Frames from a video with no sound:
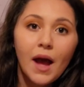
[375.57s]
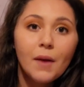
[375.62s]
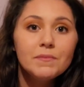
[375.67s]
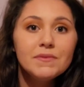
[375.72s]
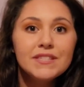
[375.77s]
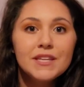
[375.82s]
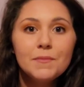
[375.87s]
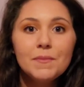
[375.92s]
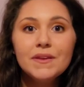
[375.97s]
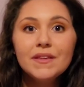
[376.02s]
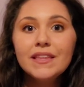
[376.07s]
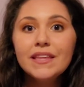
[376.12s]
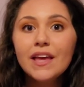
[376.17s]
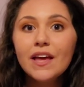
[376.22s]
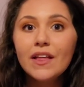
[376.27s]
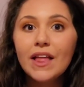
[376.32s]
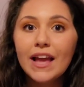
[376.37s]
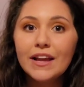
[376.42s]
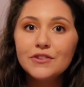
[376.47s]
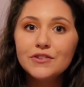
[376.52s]
Typically,
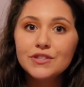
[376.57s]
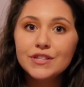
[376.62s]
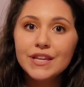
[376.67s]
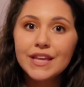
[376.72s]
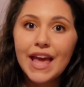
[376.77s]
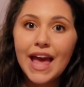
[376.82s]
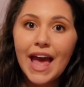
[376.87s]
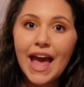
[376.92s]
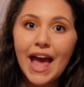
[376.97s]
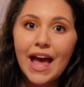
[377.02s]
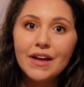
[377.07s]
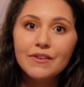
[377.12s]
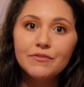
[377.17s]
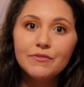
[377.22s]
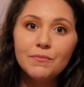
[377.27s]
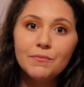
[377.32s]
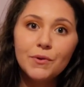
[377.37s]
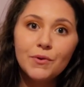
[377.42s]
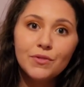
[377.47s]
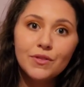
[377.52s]
I'll actually have
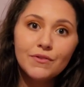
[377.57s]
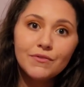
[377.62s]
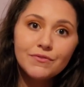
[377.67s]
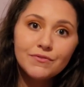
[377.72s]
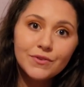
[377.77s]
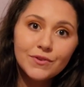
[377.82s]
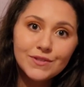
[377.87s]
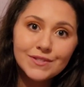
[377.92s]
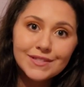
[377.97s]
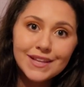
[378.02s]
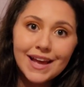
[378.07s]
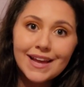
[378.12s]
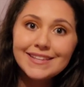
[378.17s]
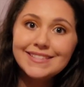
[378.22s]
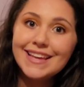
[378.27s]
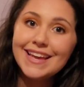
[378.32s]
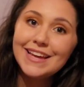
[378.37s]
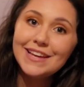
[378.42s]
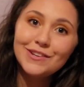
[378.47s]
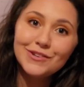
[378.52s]
both a full size
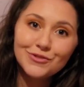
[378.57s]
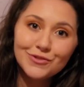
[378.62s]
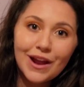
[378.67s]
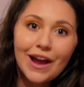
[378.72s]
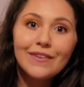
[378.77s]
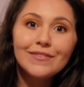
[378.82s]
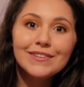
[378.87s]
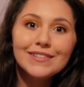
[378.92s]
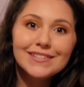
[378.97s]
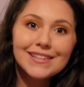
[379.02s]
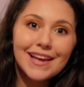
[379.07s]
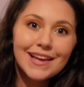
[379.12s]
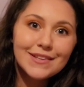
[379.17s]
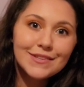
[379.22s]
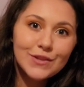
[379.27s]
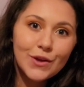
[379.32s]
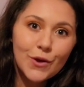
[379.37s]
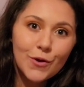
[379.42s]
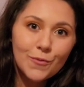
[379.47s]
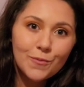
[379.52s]
and a travel size
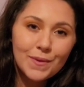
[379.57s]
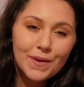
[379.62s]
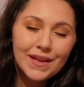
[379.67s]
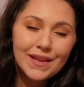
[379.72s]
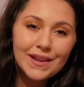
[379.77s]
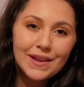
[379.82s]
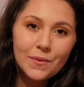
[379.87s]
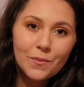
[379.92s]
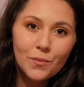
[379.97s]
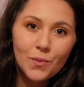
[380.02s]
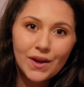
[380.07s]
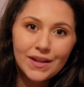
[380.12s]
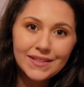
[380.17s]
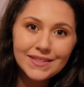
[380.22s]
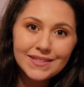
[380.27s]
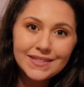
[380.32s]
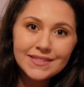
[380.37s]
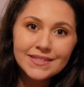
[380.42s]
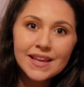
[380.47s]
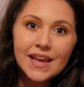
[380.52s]
open at
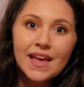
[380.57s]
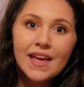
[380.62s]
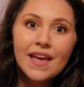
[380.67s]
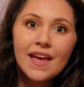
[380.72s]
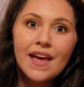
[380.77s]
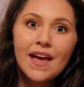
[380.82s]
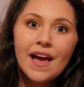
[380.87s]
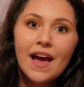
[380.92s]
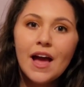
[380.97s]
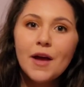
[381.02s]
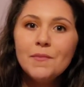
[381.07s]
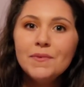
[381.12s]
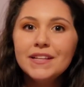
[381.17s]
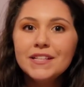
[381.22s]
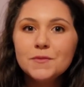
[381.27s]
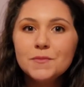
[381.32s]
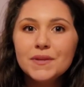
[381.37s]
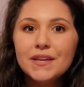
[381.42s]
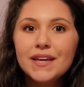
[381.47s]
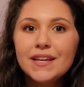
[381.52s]
once.
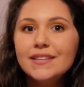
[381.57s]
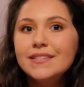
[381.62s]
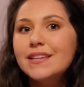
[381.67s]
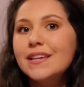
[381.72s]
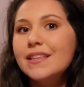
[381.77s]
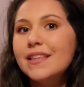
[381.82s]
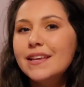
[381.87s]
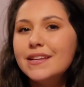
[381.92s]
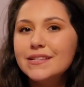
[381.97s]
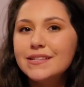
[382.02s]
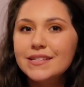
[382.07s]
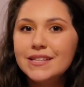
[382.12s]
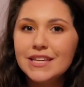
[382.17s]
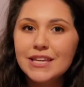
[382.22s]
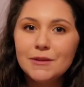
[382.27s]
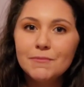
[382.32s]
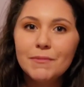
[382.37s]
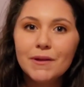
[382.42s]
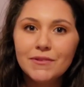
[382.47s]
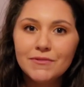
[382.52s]
That's because I like to
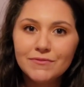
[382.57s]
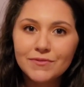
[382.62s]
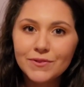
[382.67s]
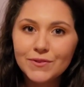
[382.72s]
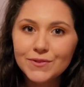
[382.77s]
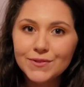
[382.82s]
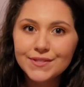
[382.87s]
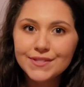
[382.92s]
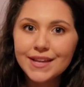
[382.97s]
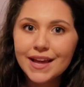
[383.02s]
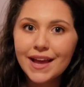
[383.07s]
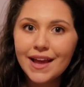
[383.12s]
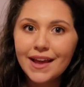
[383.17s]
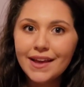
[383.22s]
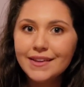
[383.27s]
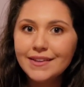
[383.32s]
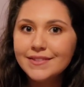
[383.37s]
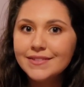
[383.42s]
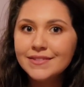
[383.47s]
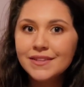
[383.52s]
keep my full
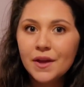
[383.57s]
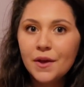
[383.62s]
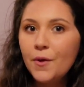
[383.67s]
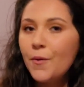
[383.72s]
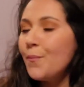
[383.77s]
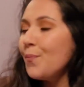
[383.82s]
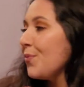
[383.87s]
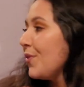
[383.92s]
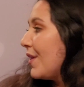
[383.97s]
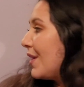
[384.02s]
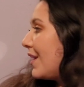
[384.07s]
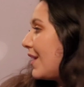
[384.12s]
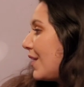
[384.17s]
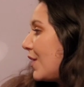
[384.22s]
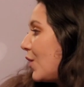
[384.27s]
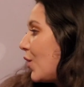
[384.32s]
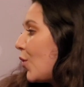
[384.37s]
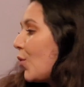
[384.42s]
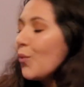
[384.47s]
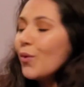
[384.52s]
size
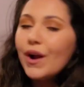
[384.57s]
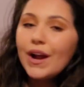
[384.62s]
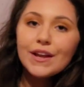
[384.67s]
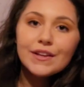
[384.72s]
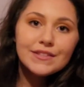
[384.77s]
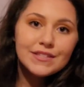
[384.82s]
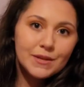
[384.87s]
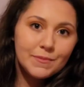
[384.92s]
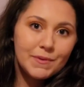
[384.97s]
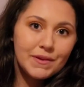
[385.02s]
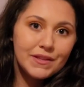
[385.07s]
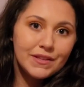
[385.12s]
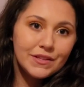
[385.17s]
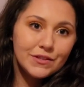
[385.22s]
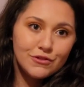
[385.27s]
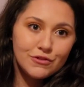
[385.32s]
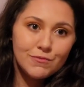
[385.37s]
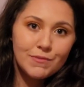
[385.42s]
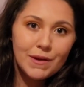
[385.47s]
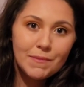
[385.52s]
here where I typically
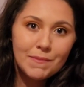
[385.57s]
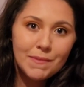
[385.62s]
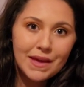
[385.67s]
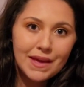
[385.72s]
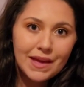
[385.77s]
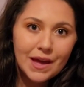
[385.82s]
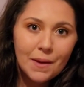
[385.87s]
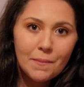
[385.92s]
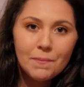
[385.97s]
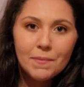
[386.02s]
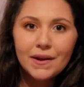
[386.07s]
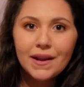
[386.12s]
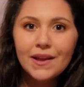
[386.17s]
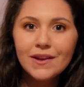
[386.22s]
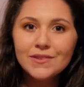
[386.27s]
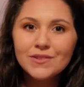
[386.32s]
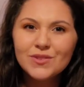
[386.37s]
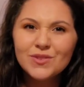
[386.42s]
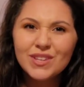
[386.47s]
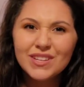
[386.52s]
do my makeup, but I
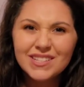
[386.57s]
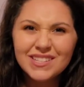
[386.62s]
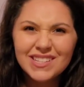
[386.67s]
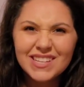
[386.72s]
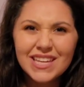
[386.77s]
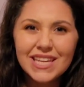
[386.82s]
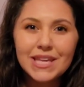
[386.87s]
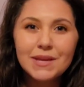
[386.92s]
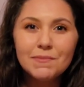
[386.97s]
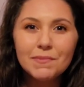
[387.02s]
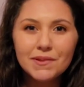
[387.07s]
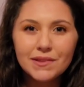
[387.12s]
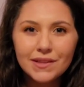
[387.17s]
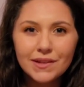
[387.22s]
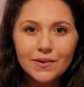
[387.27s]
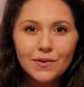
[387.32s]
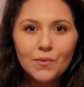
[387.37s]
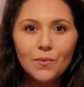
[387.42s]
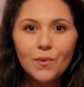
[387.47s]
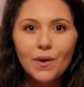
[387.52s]
also like to keep a
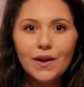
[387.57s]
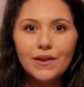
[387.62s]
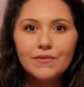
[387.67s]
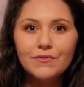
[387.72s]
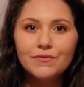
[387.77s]
little one